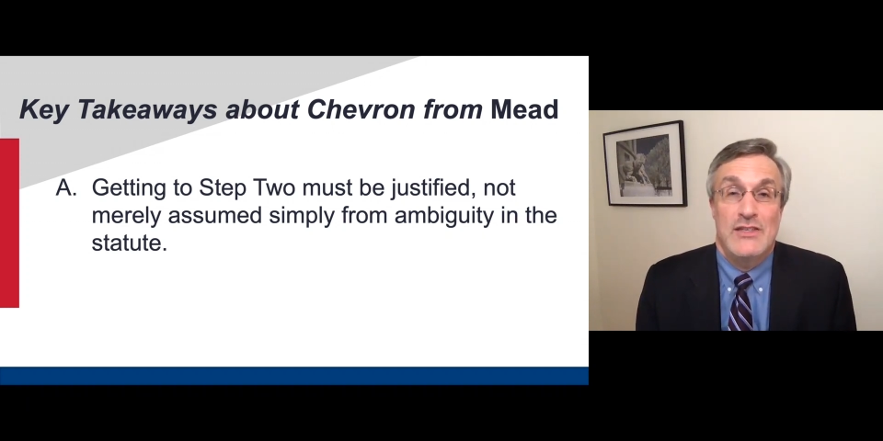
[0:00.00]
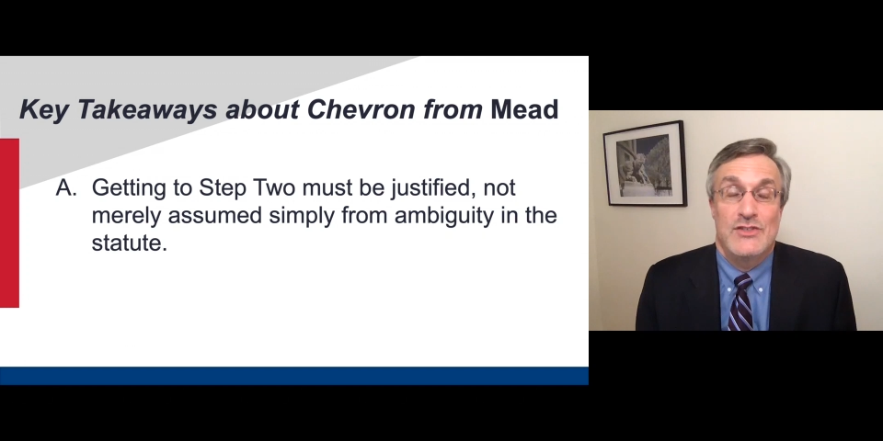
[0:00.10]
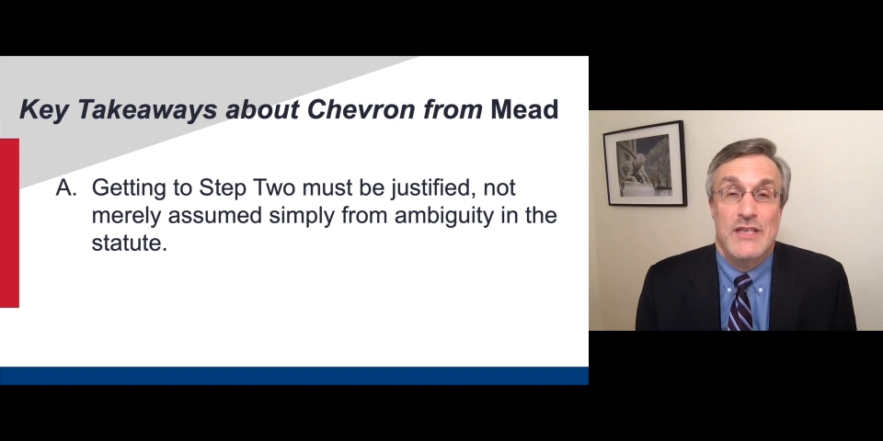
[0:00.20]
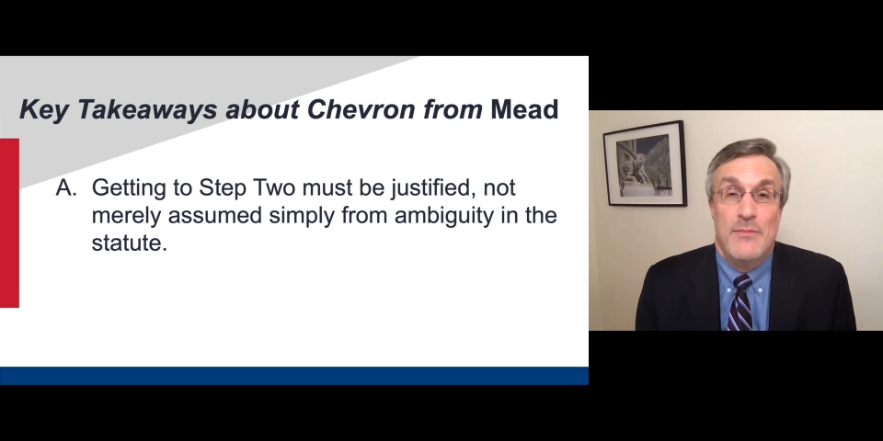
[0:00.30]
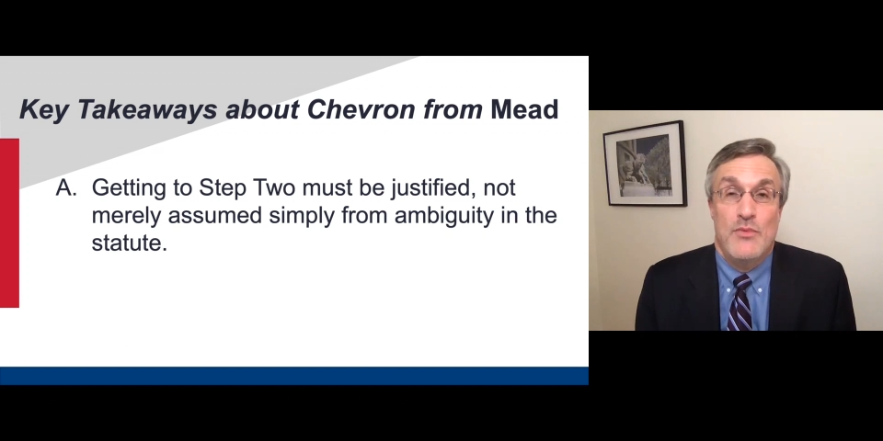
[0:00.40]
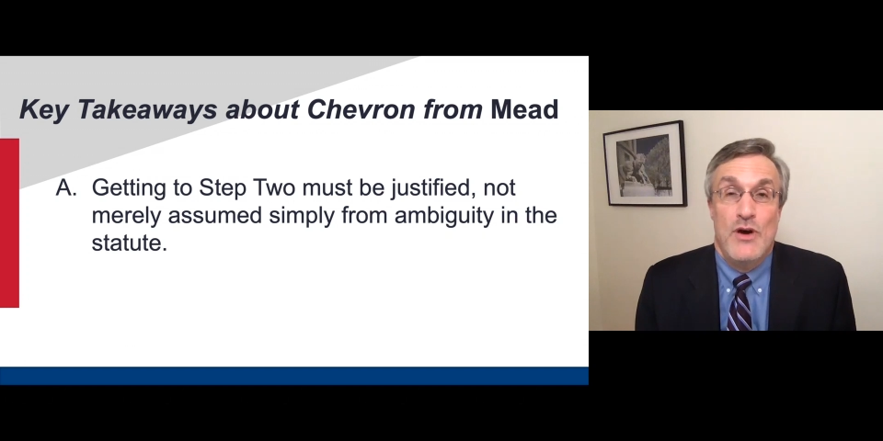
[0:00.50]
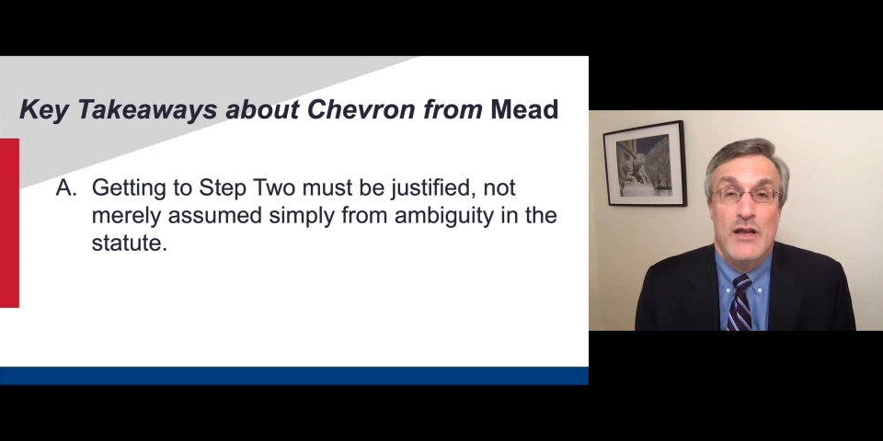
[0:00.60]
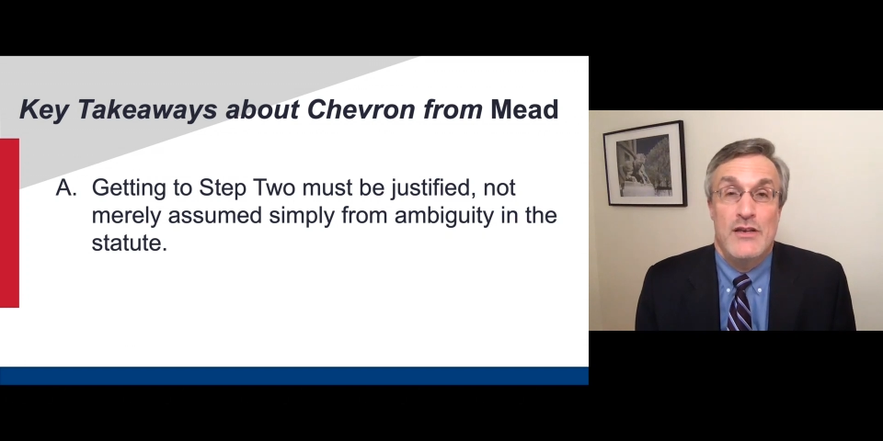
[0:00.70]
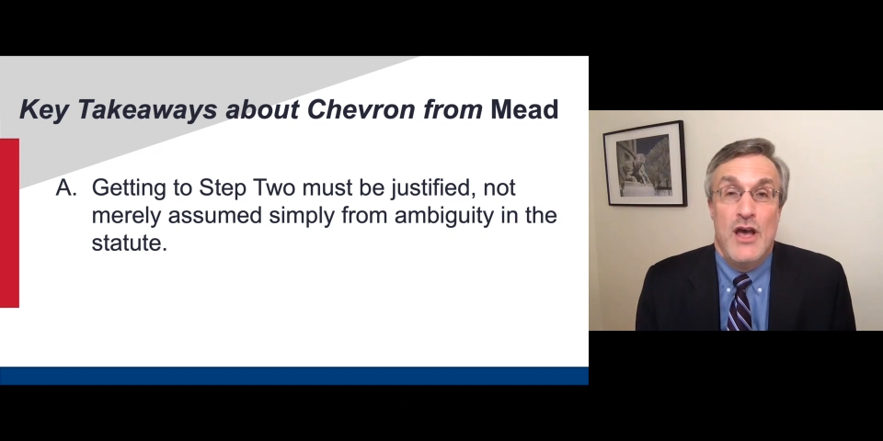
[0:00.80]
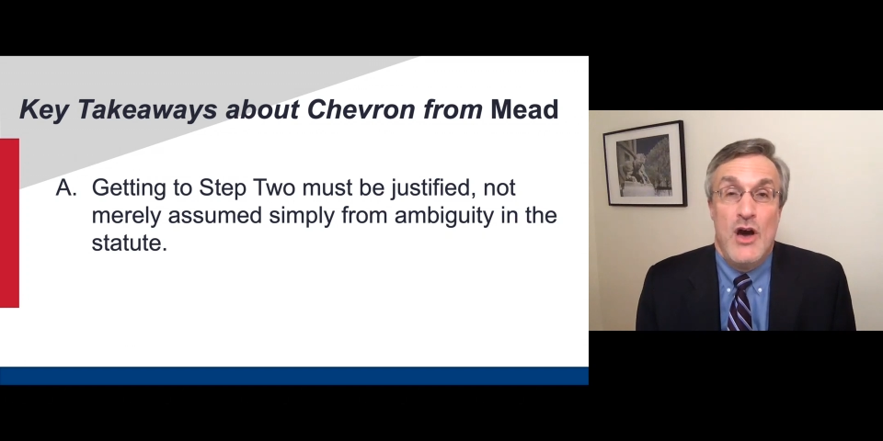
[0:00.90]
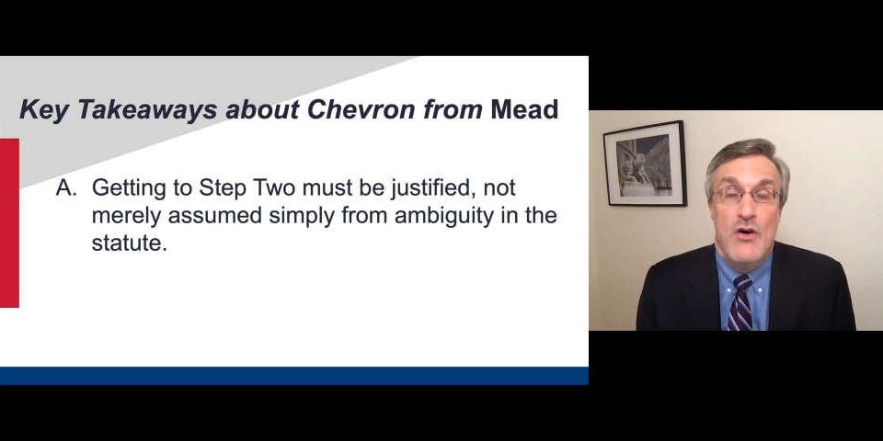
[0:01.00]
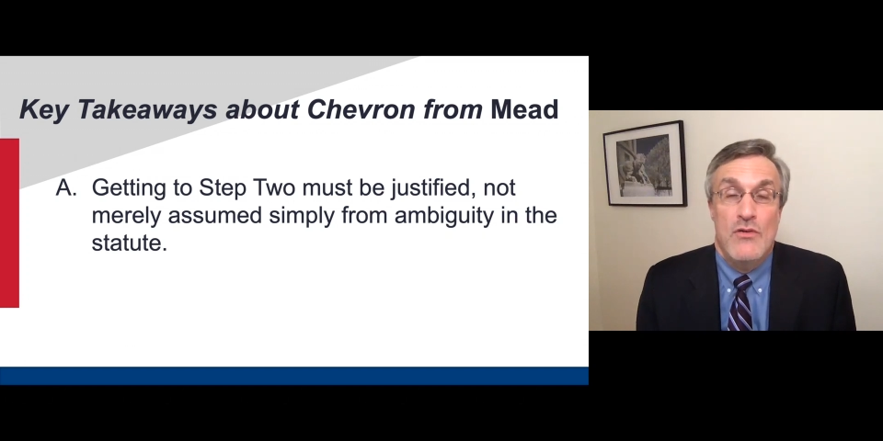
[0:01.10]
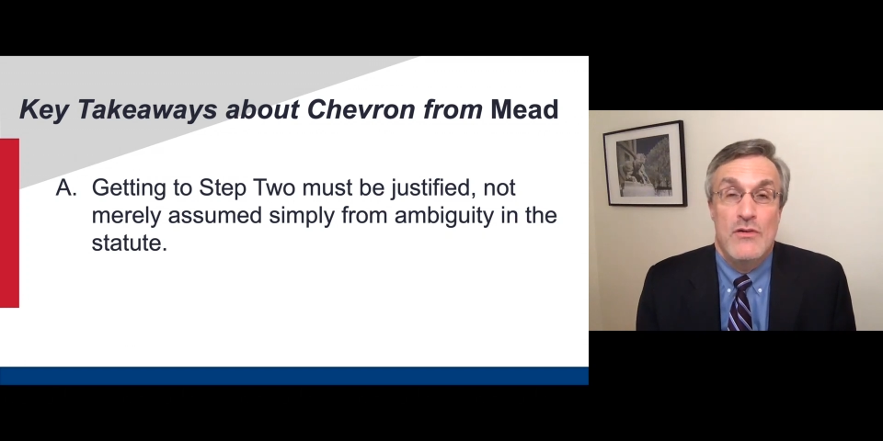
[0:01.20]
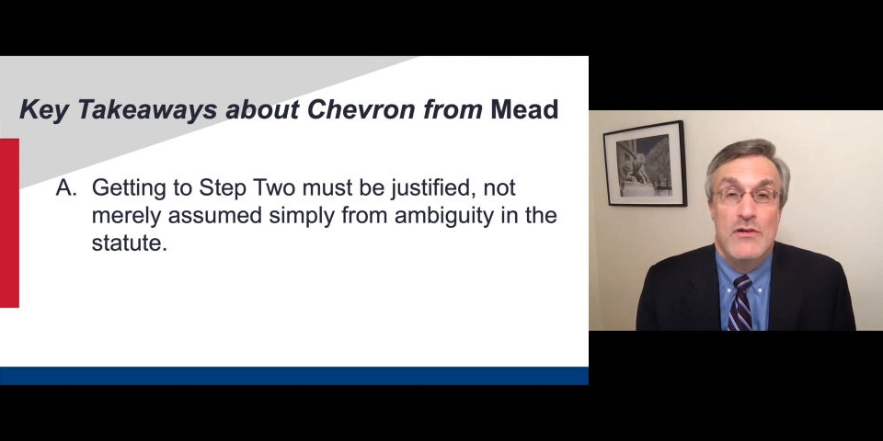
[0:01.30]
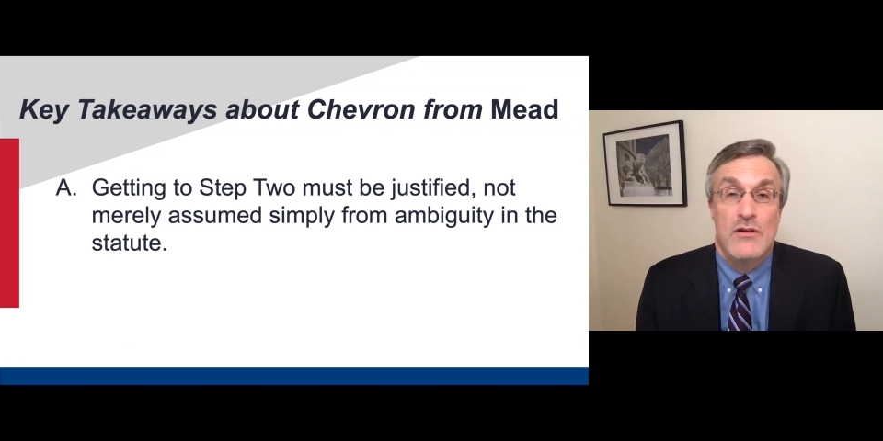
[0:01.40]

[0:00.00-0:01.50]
at step one. No,